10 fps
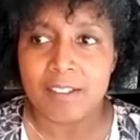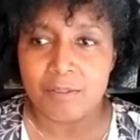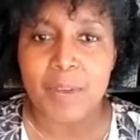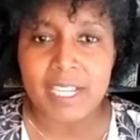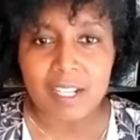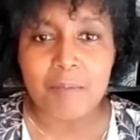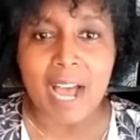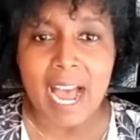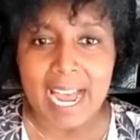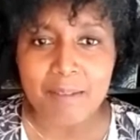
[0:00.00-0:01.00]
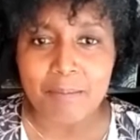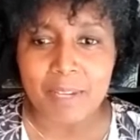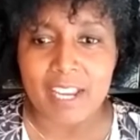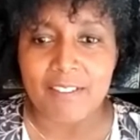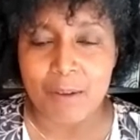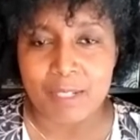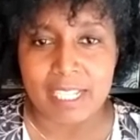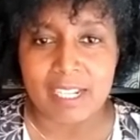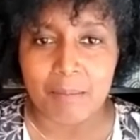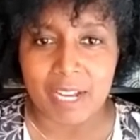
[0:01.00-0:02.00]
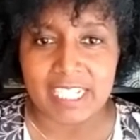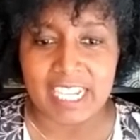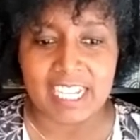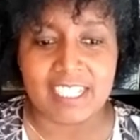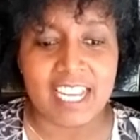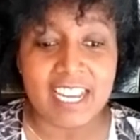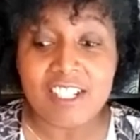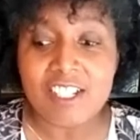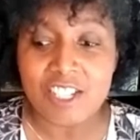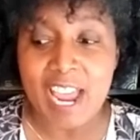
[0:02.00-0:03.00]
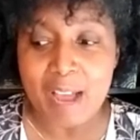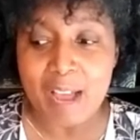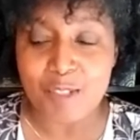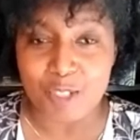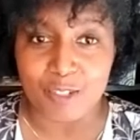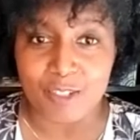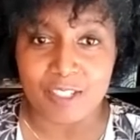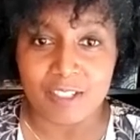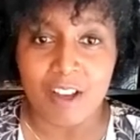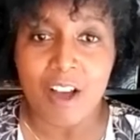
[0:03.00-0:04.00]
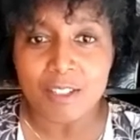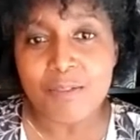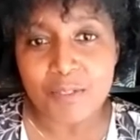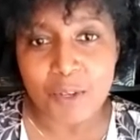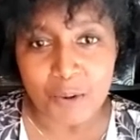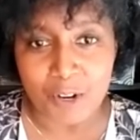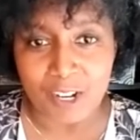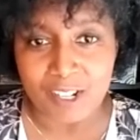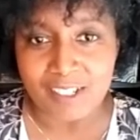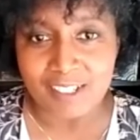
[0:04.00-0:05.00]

basically behind me, if I was sitting at my desk, in chapters on the floor,